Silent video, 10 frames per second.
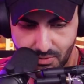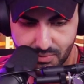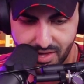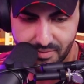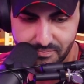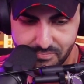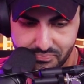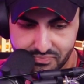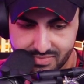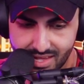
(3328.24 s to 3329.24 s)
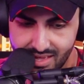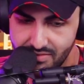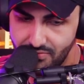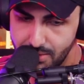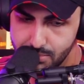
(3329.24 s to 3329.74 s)
Okay.
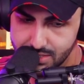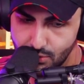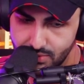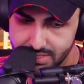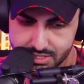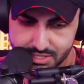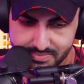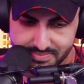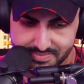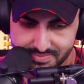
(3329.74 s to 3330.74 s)
Famous or rich?